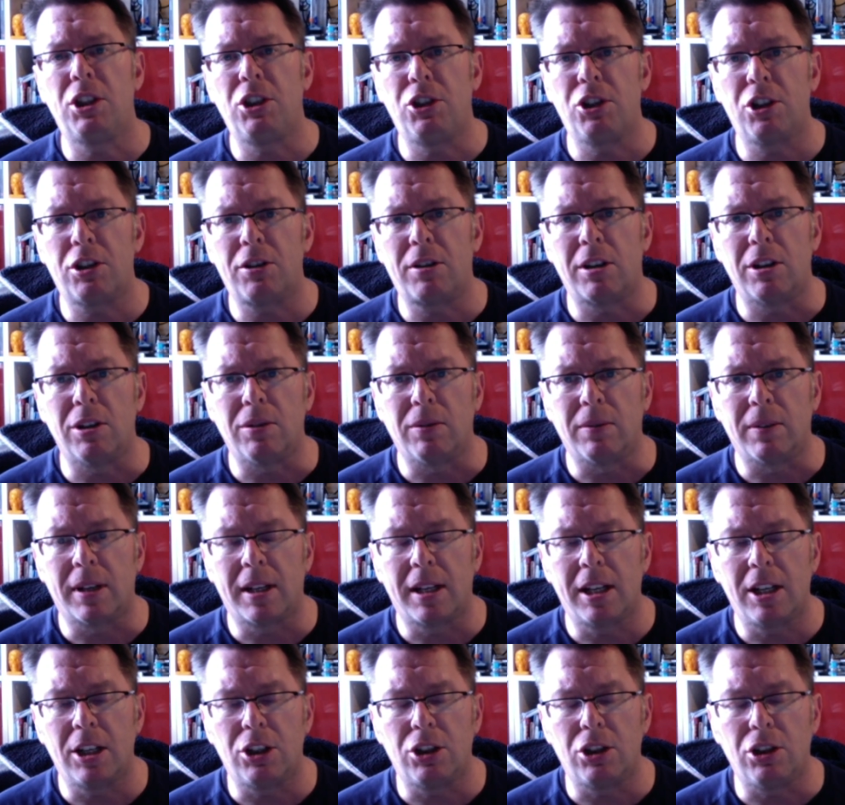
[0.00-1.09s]
gyro
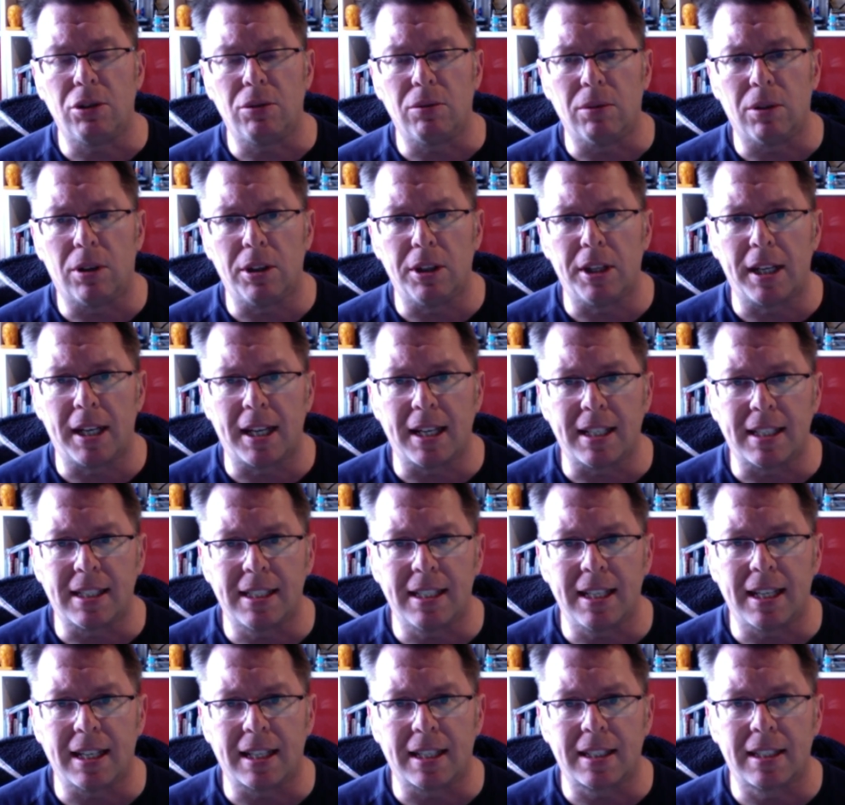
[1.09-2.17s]
issue on an
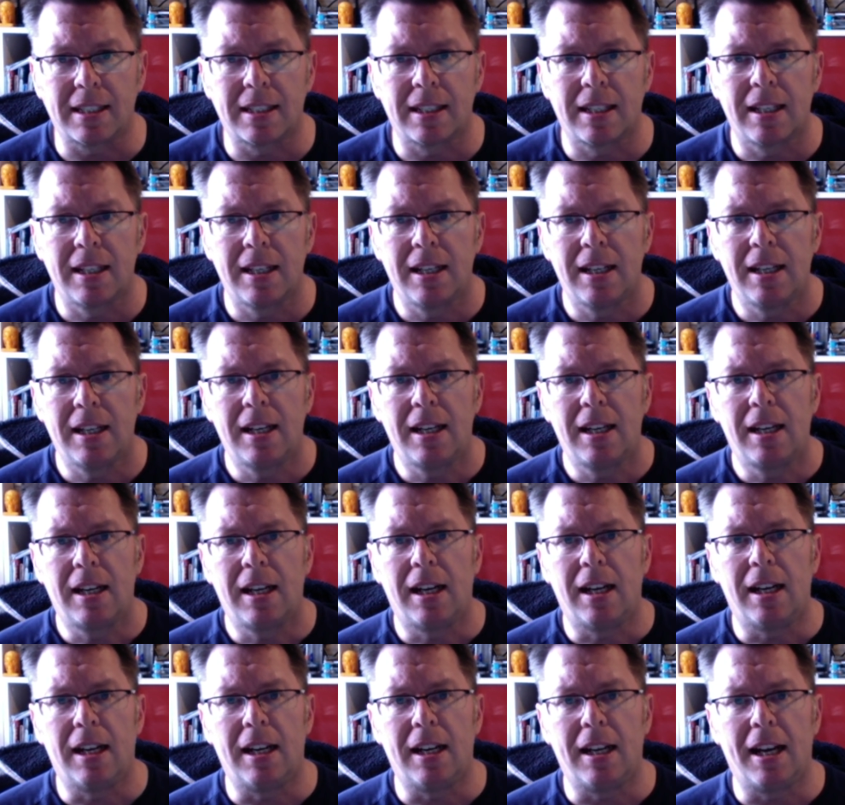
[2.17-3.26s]
A6,
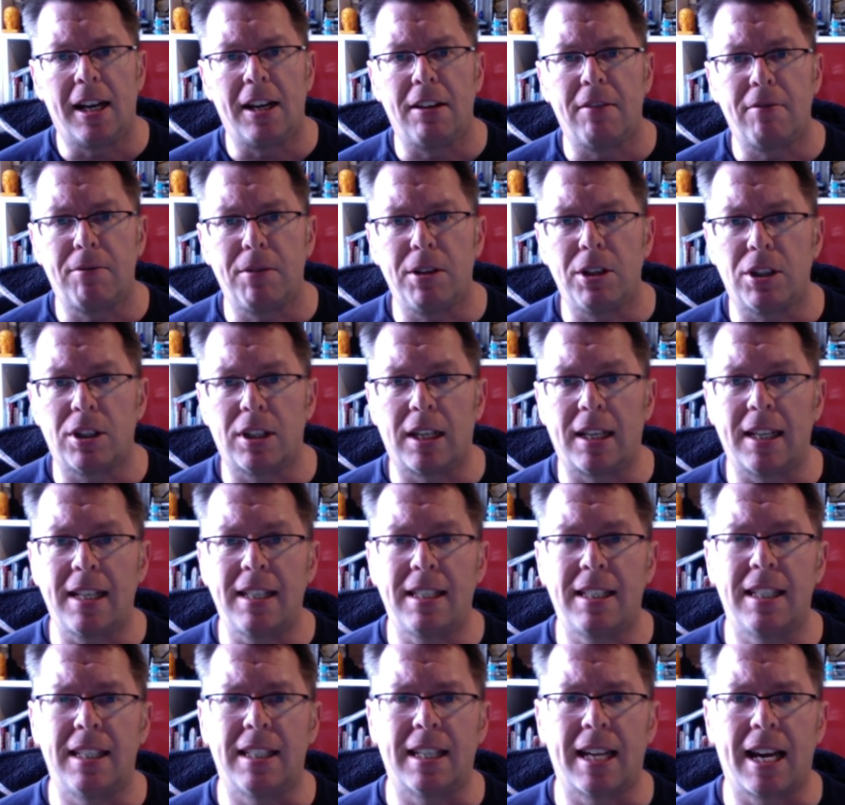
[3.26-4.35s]
and of which the
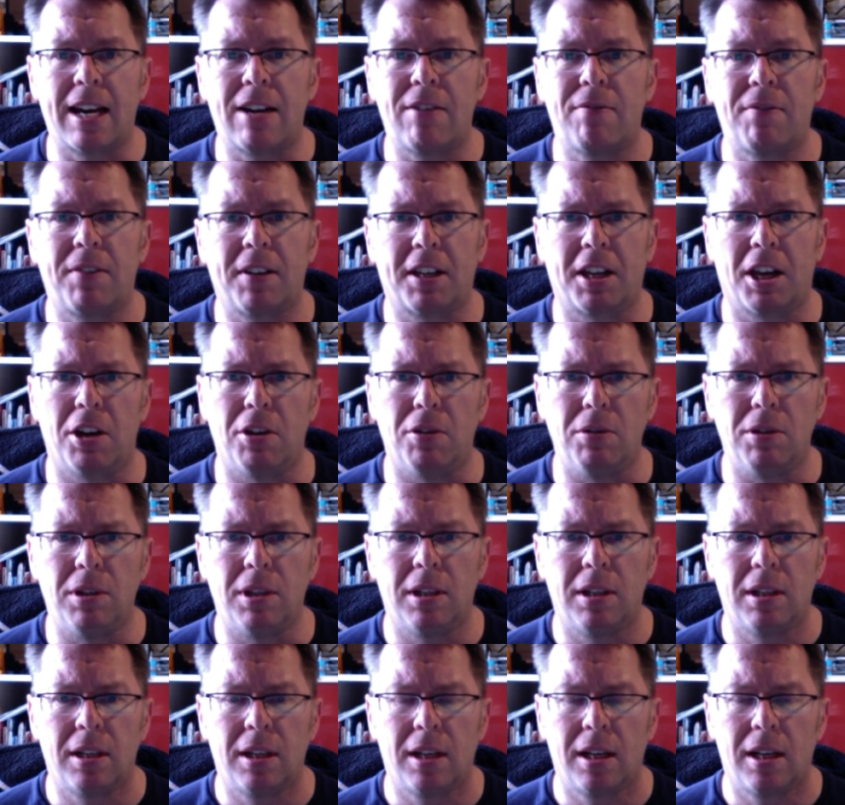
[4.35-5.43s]
latest alpha code
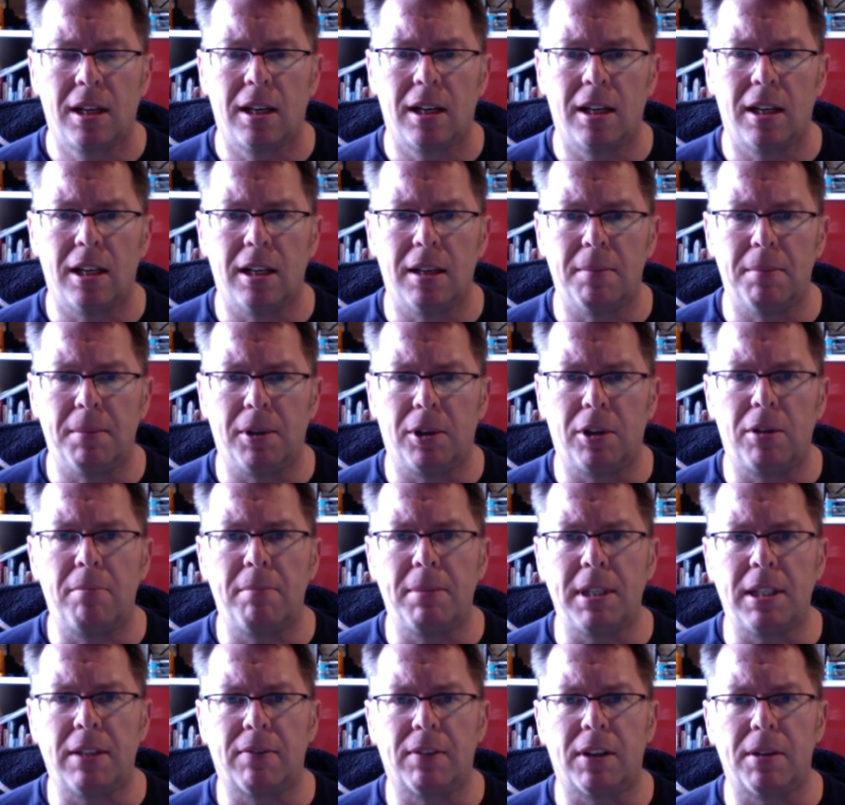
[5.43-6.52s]
on
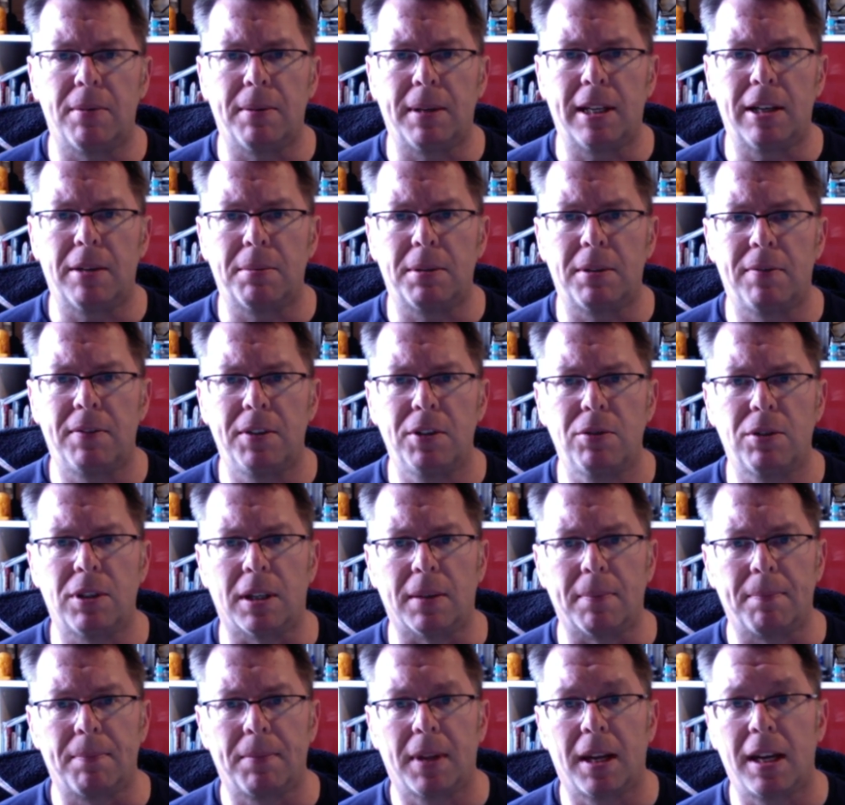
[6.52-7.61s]
Betaflight would help to filter.
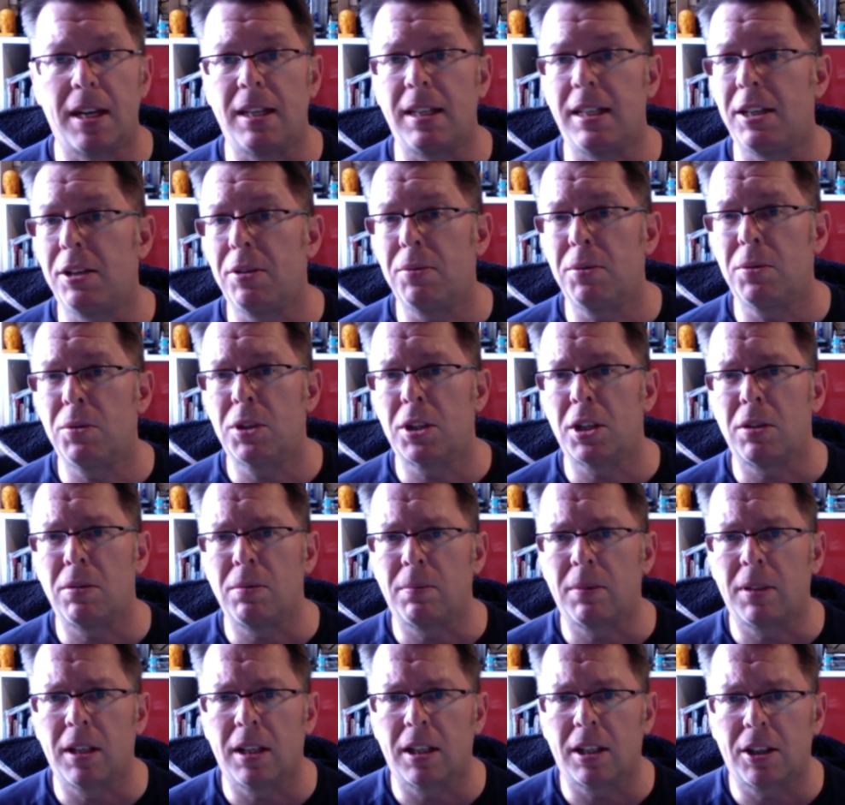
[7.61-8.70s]
And he also
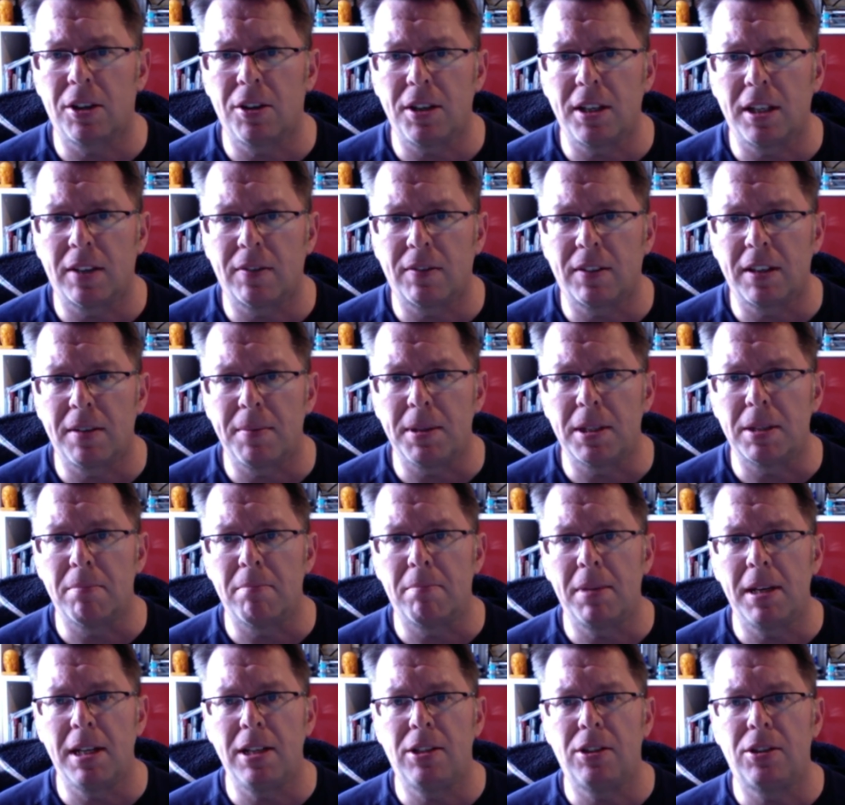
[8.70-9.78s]
kind enough to give me some
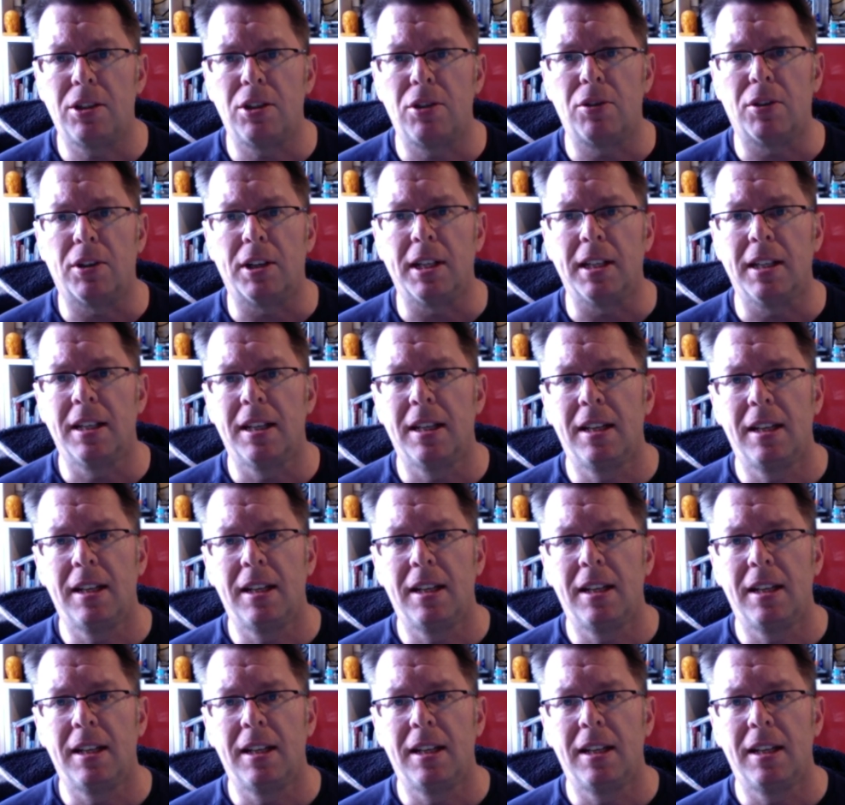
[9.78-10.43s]
PIDs to try